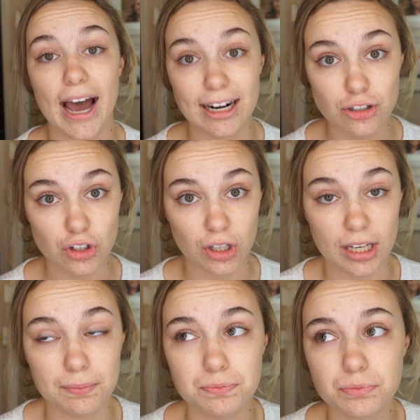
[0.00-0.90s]

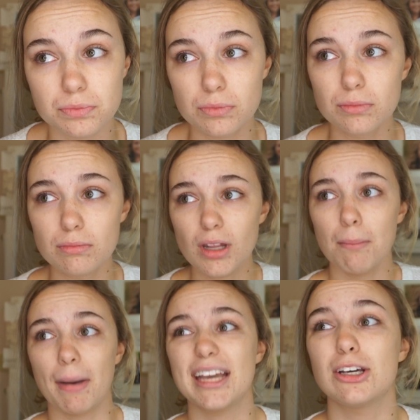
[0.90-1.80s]
Actually,
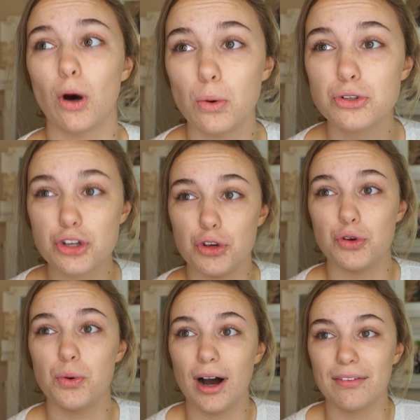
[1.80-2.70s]
my
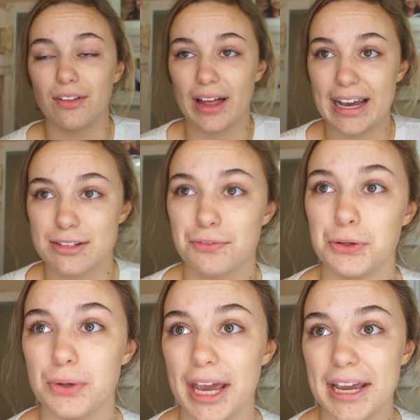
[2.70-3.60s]
go-to the last
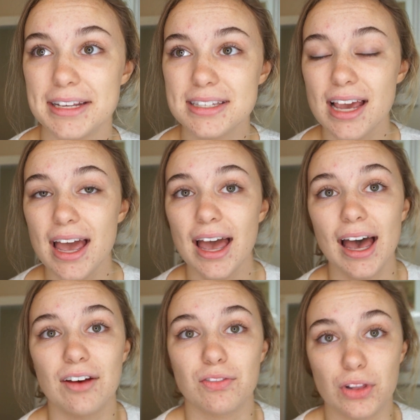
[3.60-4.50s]
few days
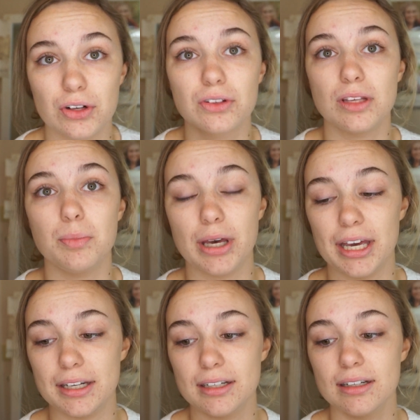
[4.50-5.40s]
have literally
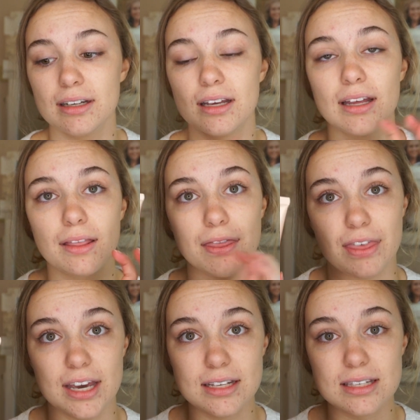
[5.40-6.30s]
been
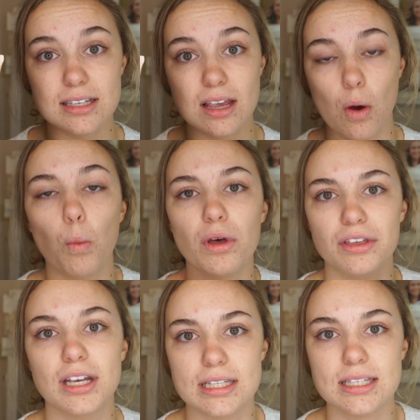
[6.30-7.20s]
this
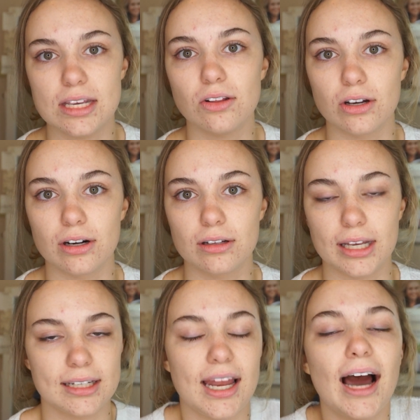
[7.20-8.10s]
with concealer,
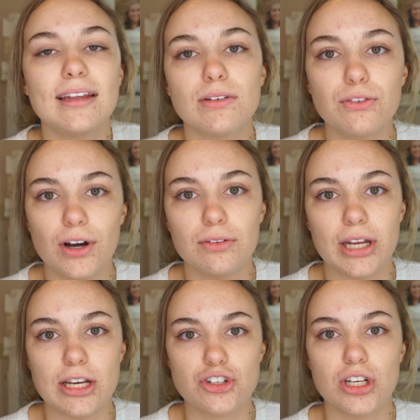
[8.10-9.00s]
like not even
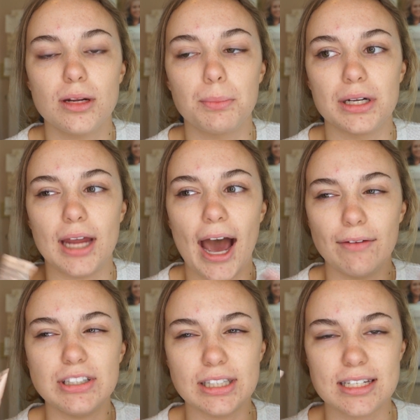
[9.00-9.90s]
foundation, but
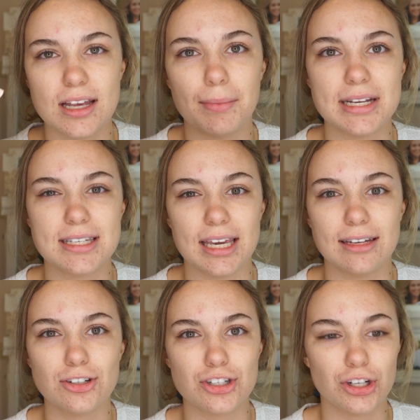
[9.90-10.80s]
having this on my
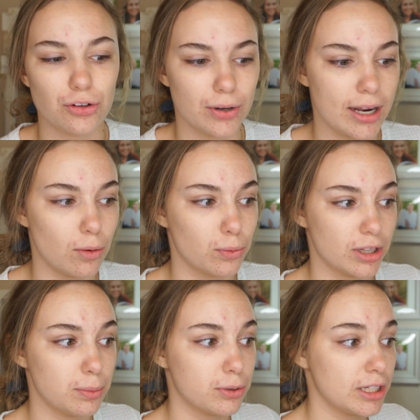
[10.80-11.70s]
skin just to create a
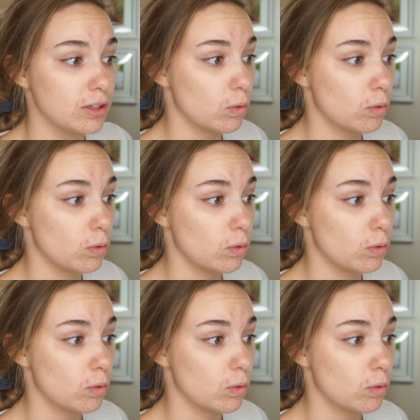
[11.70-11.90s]
really pretty